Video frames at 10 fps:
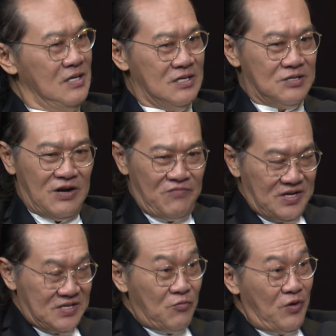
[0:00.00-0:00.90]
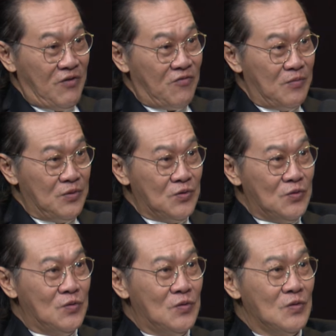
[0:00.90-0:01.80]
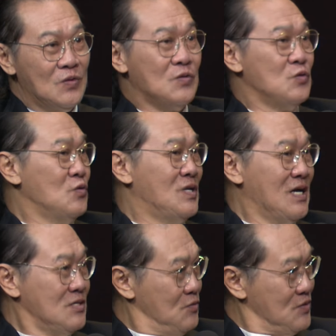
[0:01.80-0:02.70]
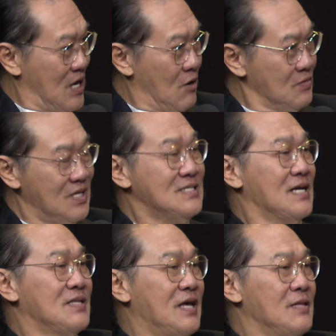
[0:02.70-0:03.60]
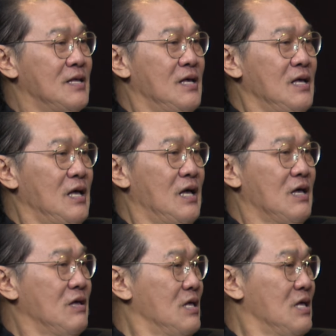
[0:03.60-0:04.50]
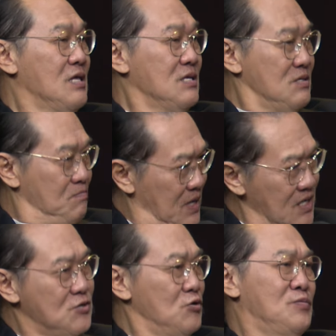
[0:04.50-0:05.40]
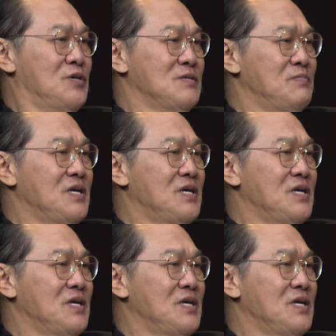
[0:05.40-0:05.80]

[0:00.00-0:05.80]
traffic is away from you, no dust, no sound, things like that. Make it salubrious, make